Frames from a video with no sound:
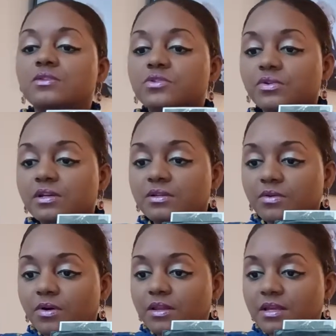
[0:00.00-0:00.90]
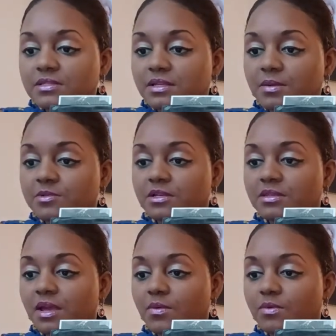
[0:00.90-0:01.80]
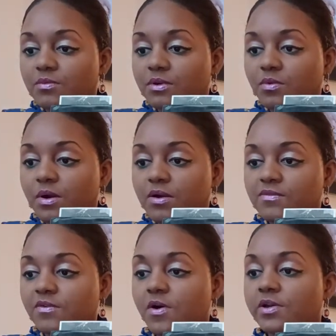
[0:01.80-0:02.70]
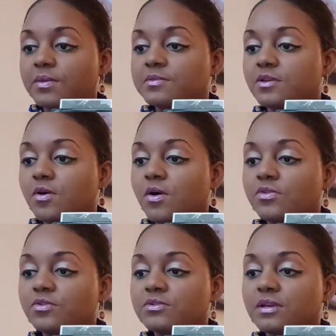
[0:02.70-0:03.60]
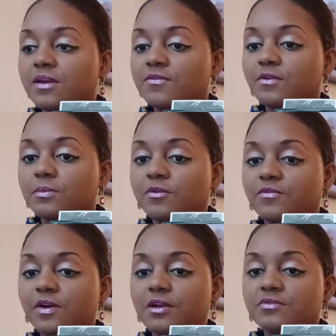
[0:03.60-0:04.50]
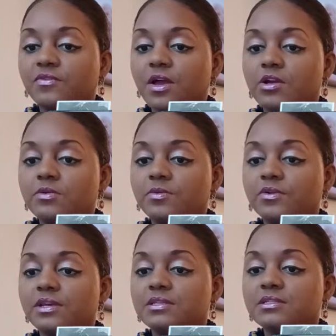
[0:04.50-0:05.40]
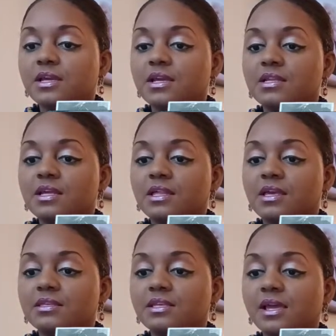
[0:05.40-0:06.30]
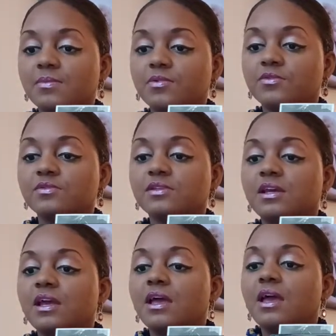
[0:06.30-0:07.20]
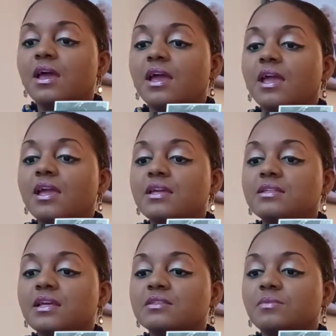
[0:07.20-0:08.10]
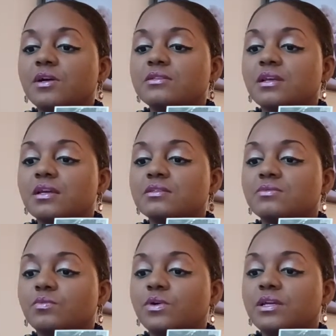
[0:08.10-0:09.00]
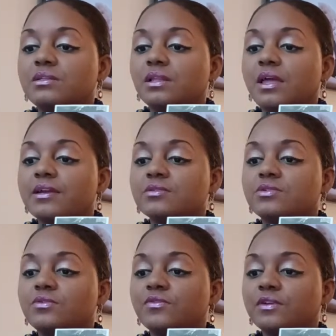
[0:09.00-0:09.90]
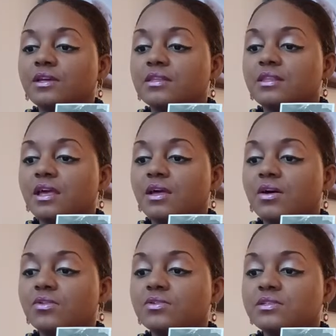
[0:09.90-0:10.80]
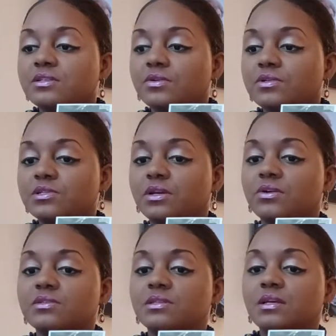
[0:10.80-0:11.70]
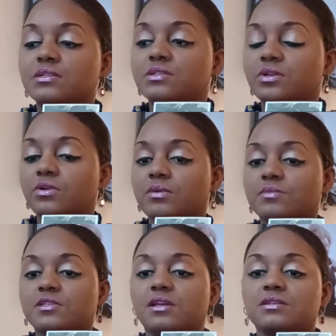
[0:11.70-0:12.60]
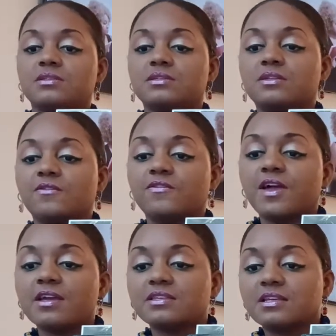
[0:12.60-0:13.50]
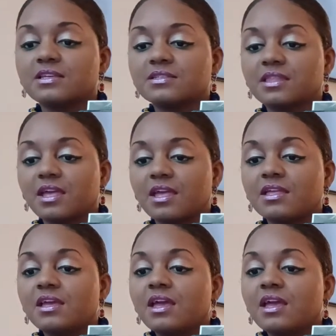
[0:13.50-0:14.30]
treat on a subject that would require volumes, the author's effort provides valuable insight and examples. in as much as we'd like to forget that others still share such circumstances. The fact is that